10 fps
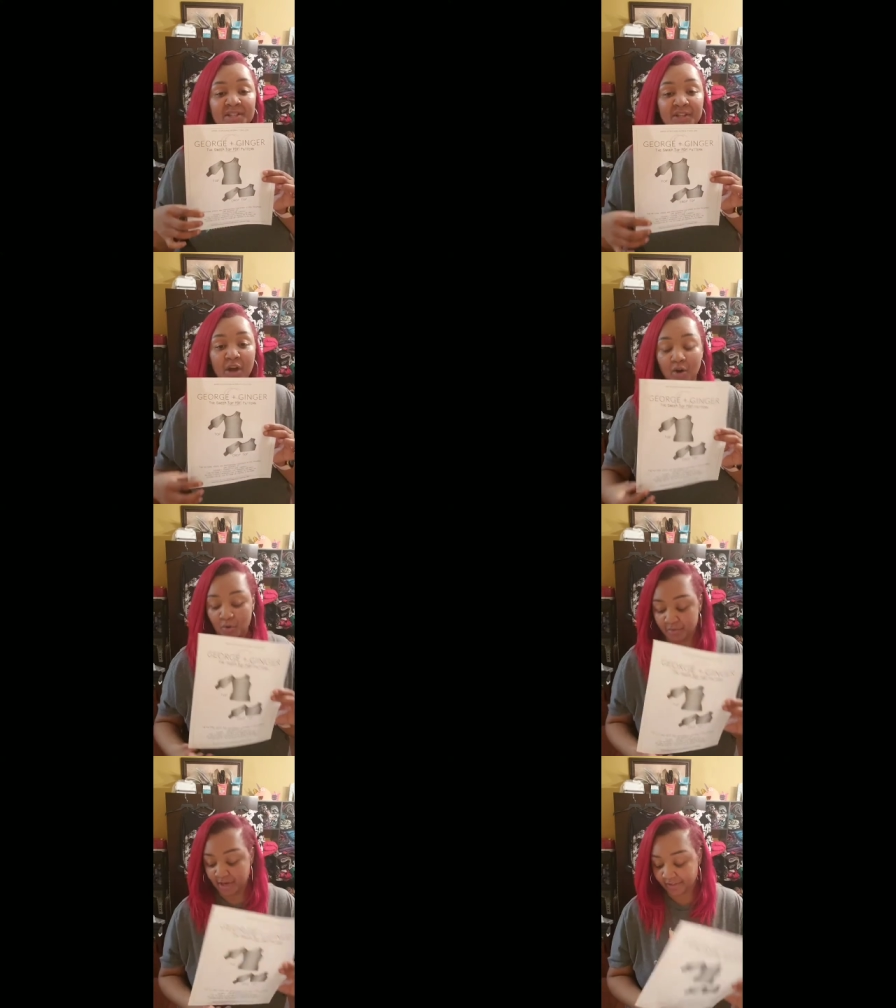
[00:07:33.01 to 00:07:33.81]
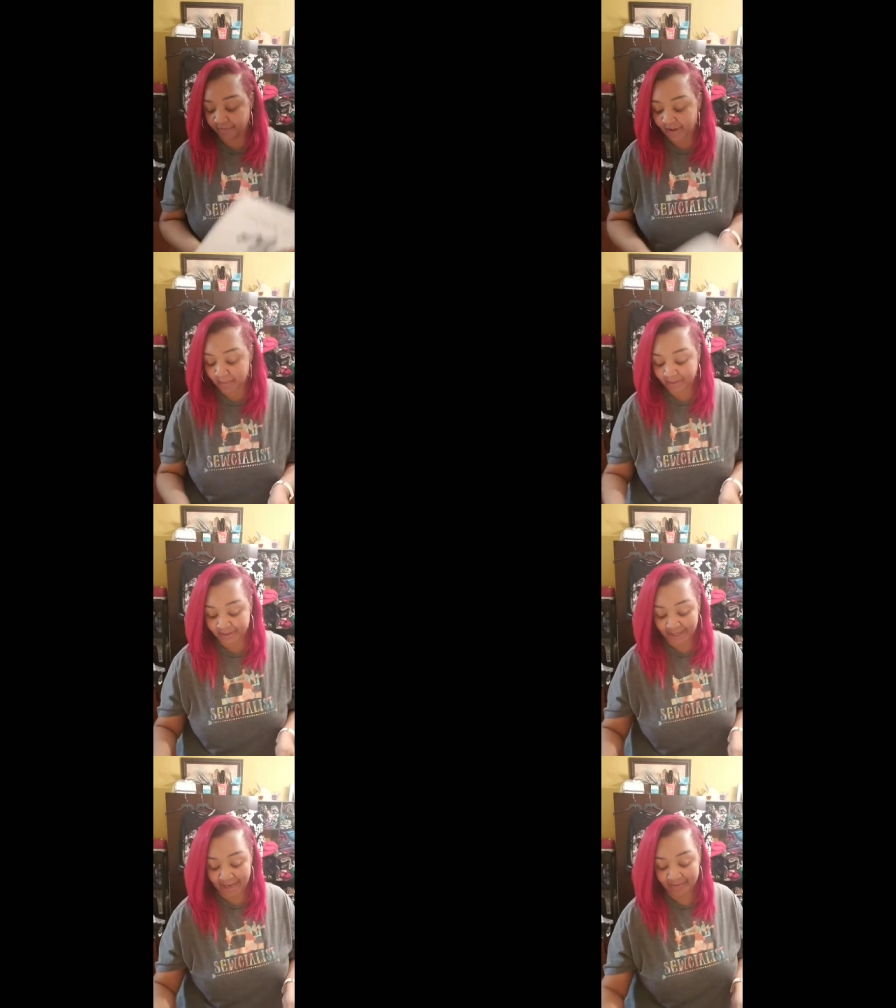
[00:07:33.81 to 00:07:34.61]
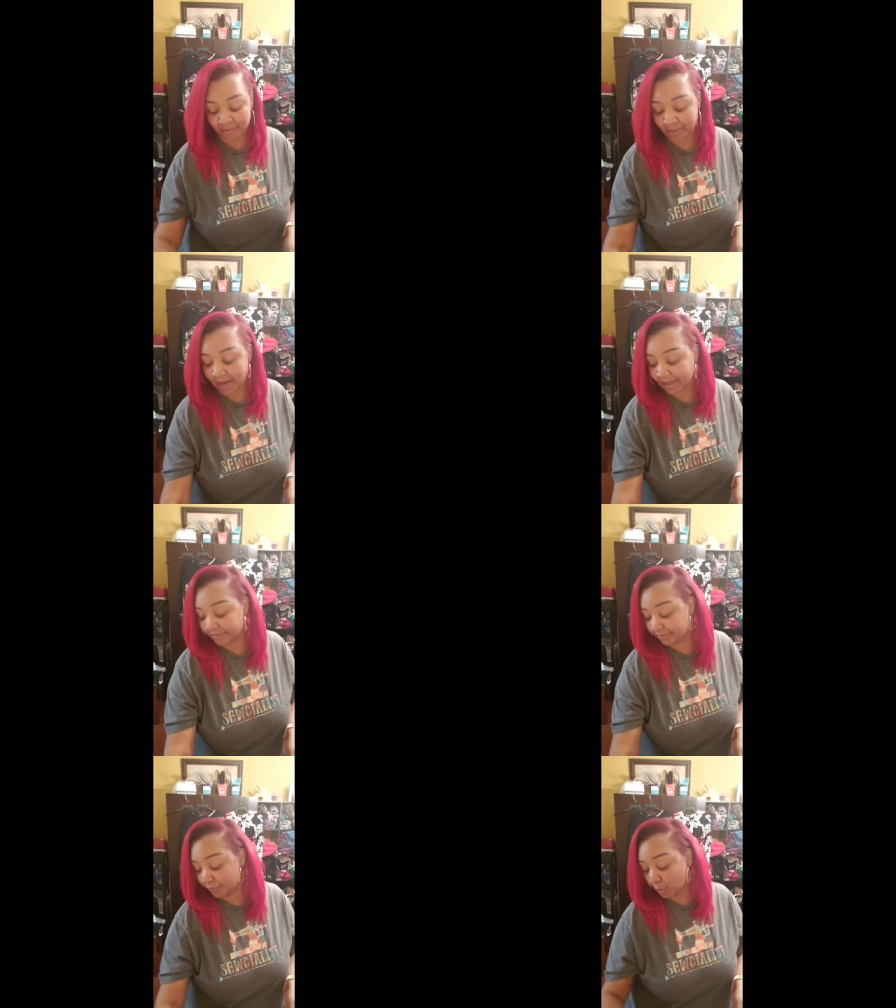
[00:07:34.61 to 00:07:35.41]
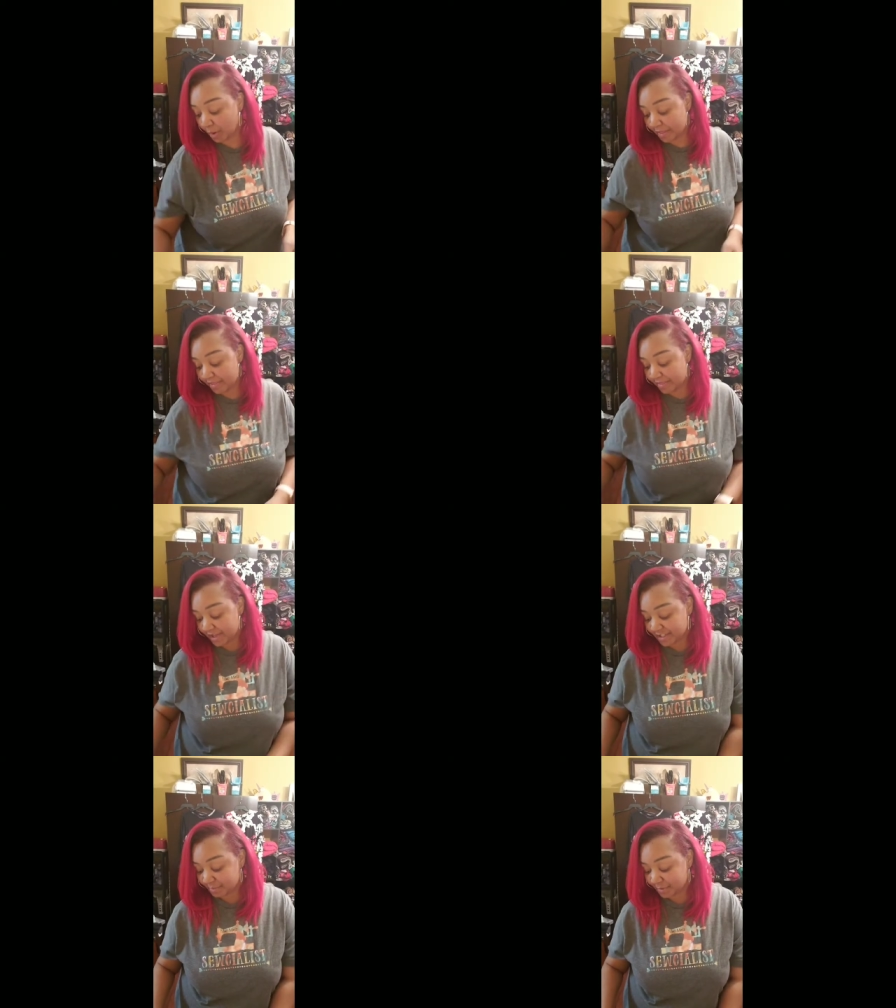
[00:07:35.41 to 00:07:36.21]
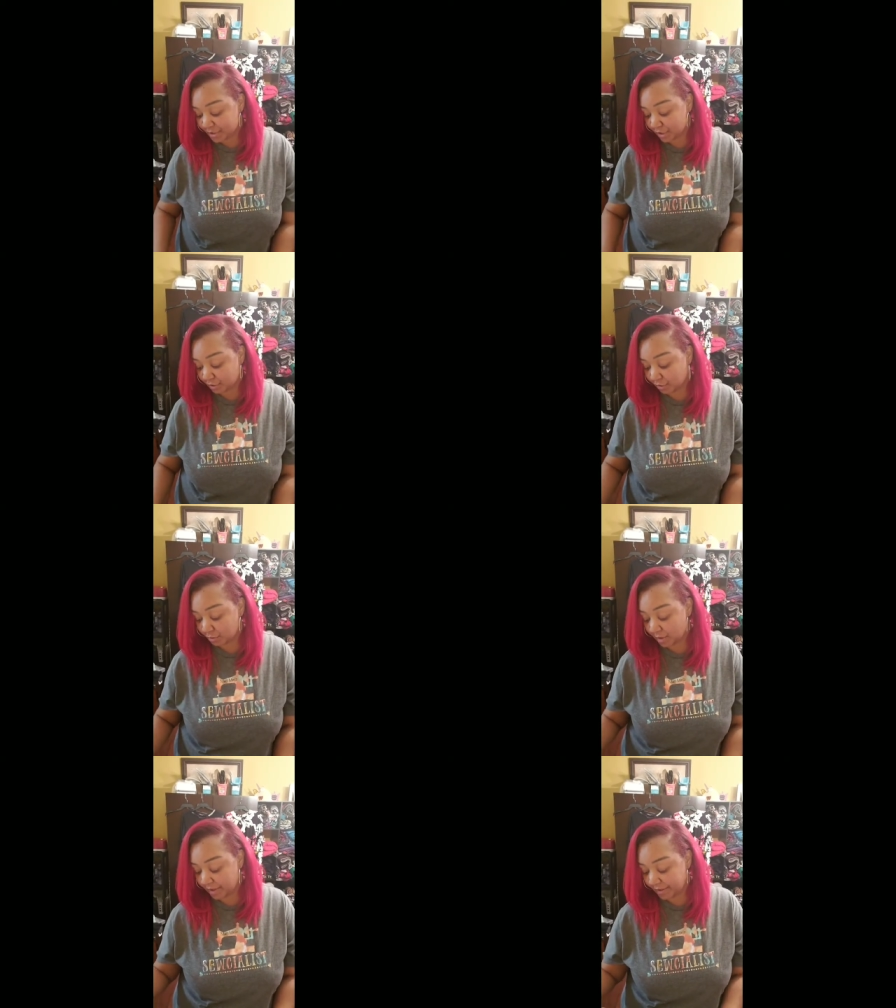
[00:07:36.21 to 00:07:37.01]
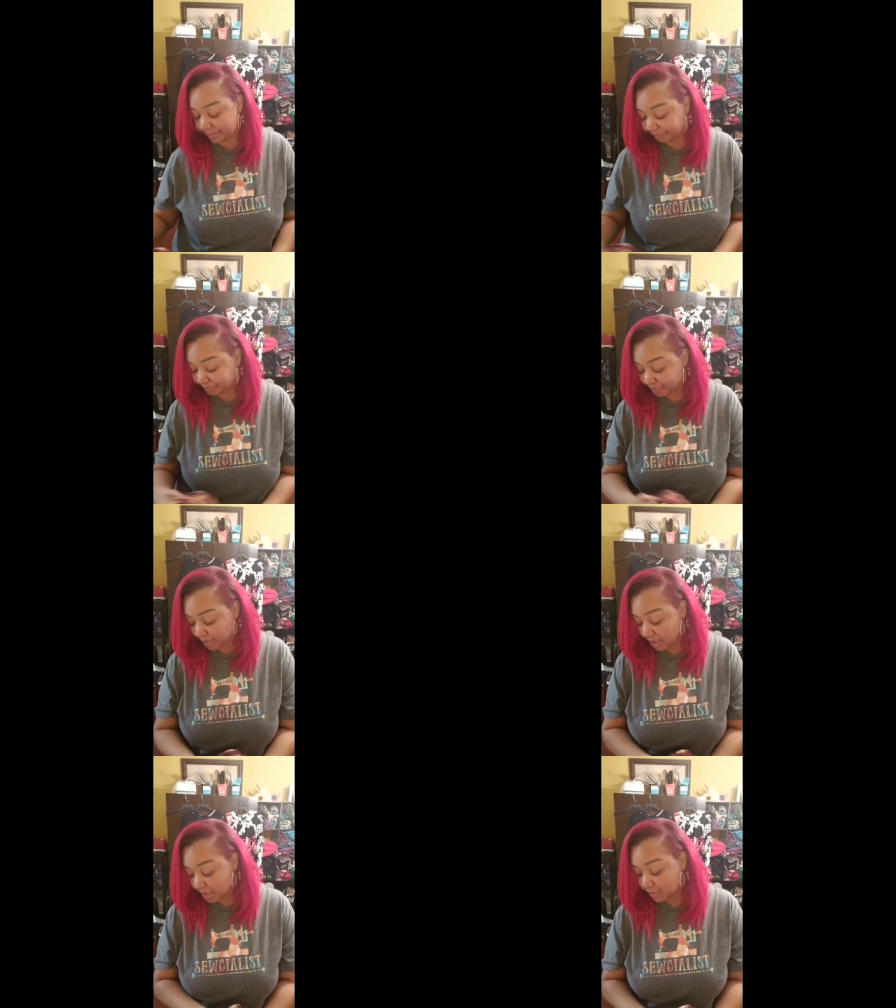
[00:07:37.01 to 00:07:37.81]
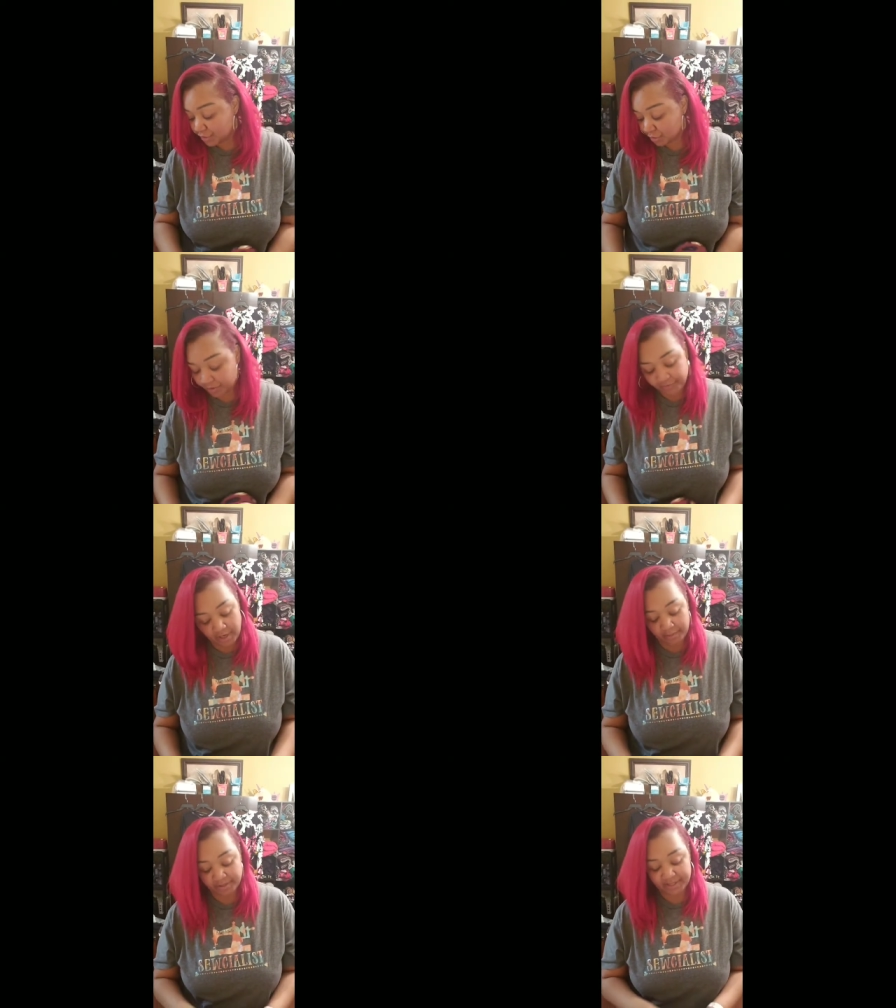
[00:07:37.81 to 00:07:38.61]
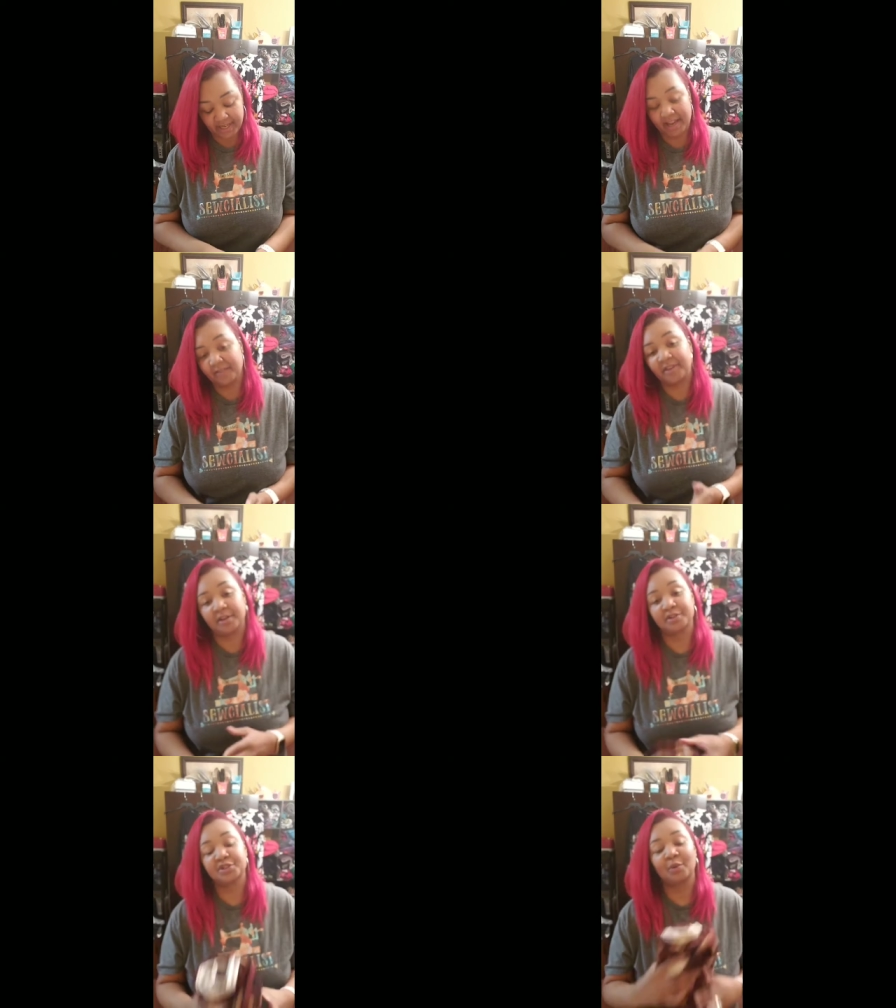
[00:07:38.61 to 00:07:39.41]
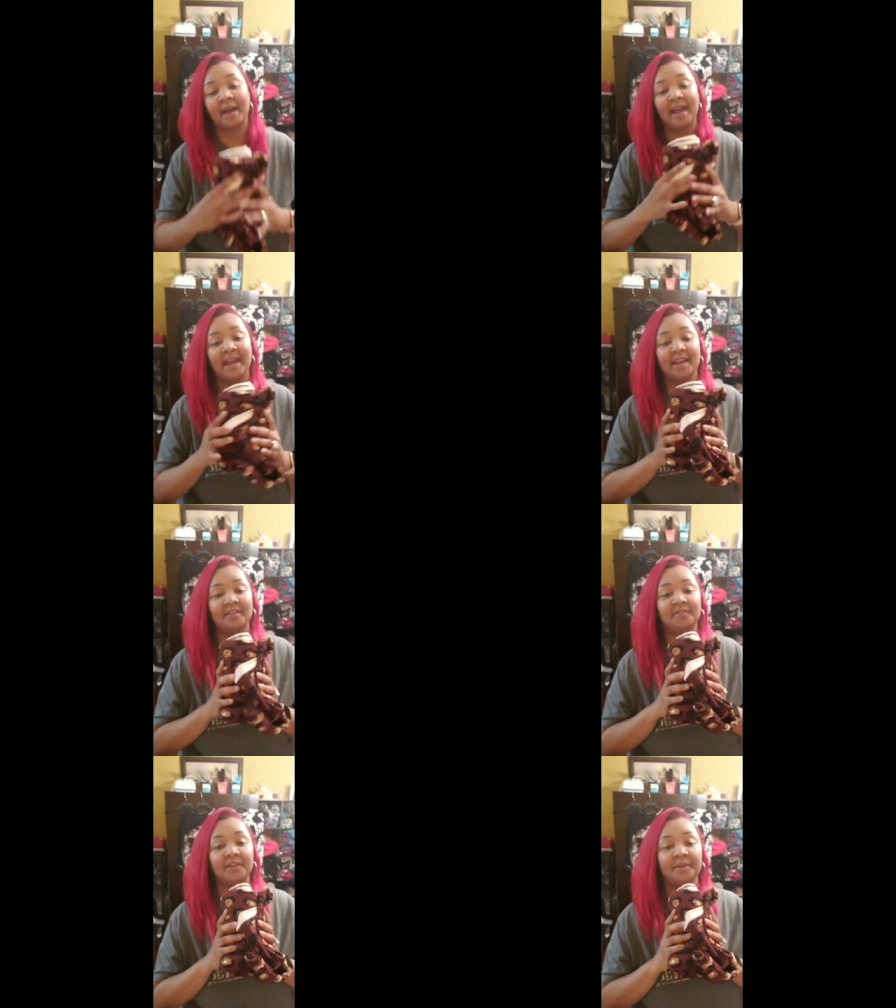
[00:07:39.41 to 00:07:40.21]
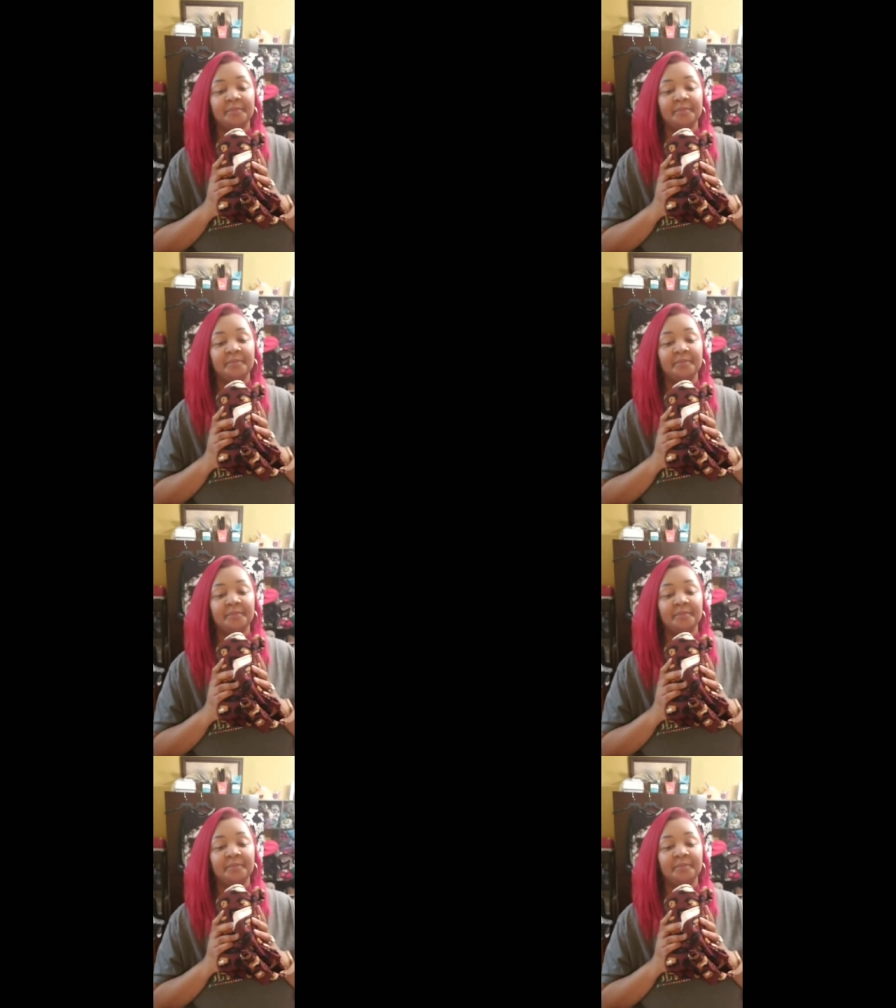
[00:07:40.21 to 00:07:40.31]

So now the fabric that I have in mind for this particular one, two different options I have here. So I have